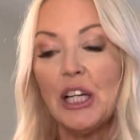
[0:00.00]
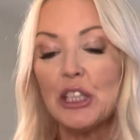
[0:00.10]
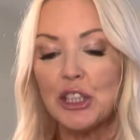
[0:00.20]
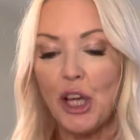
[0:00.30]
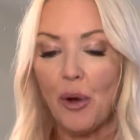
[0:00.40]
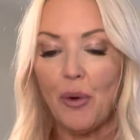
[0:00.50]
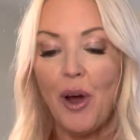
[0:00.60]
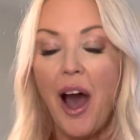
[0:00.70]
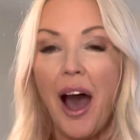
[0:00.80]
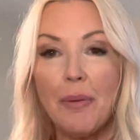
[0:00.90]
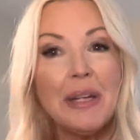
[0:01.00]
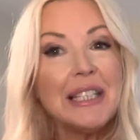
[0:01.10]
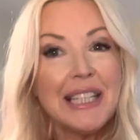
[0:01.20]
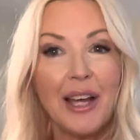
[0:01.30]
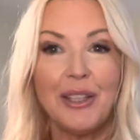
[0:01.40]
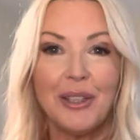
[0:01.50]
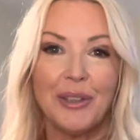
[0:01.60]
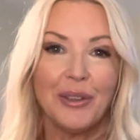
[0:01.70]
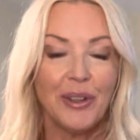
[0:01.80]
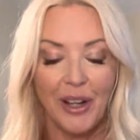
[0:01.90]
So I'm going to tell
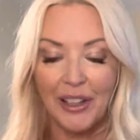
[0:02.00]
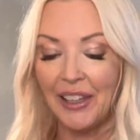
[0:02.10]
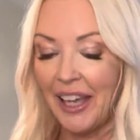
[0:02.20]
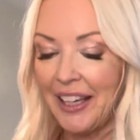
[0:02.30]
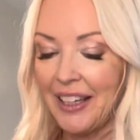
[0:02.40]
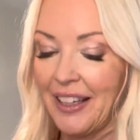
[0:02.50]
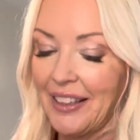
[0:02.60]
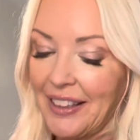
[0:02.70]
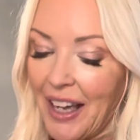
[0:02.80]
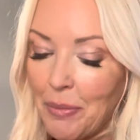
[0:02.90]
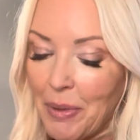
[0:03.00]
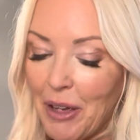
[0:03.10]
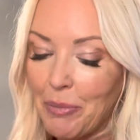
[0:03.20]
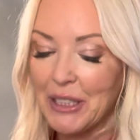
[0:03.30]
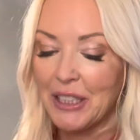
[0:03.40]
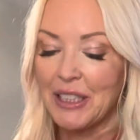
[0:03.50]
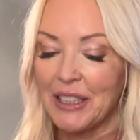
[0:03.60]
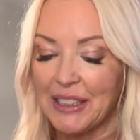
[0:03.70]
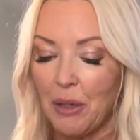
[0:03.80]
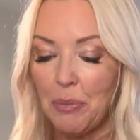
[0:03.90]
you, like I may have mentioned to
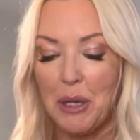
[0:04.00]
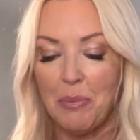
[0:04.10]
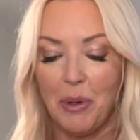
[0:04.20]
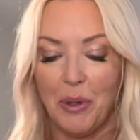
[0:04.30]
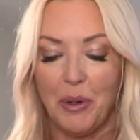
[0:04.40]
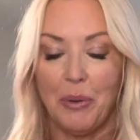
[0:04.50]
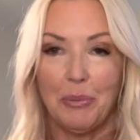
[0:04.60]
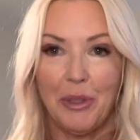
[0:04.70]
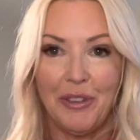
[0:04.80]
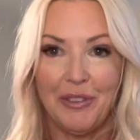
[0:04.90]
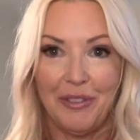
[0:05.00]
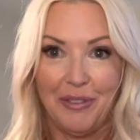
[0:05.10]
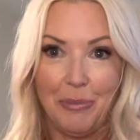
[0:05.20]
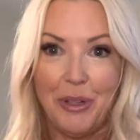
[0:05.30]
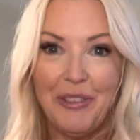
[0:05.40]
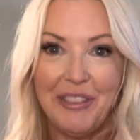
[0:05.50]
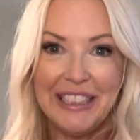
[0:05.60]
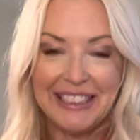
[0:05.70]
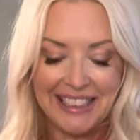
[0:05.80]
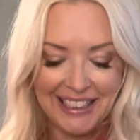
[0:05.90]
some people
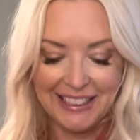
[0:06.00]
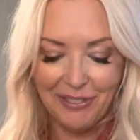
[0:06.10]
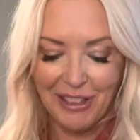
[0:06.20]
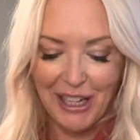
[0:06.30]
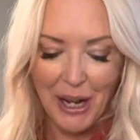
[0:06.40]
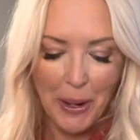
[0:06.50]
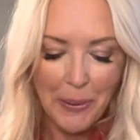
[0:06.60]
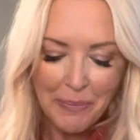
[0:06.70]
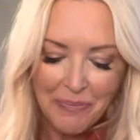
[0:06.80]
previous to this video,